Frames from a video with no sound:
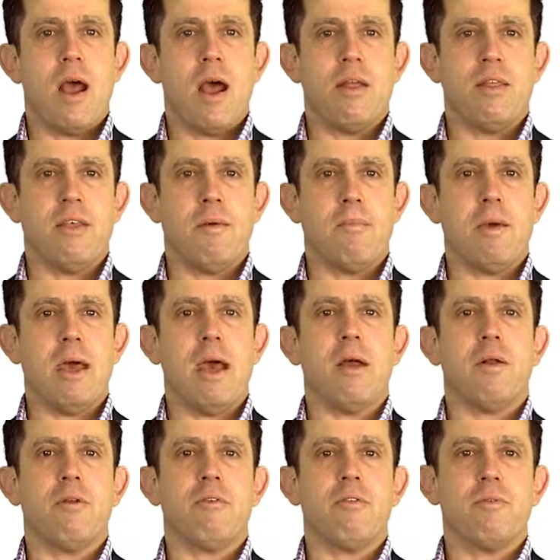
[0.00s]
and the
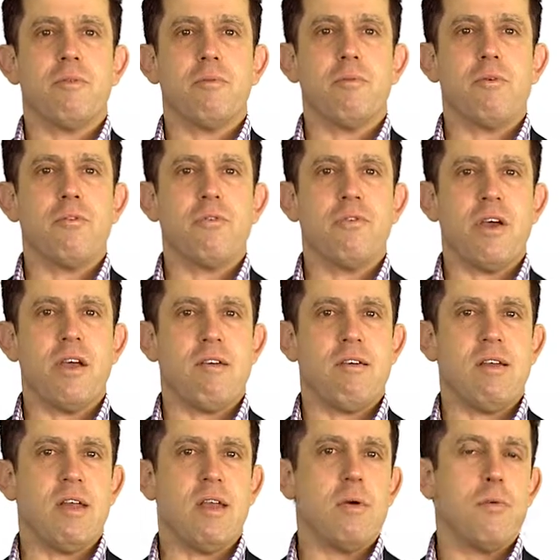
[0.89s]
amount will
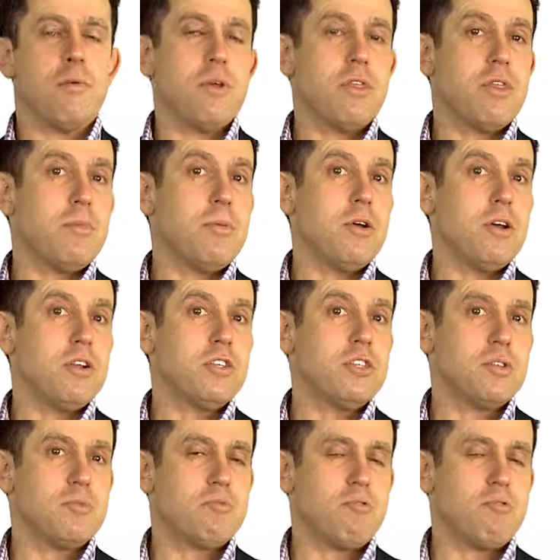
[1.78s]
vary with the purchase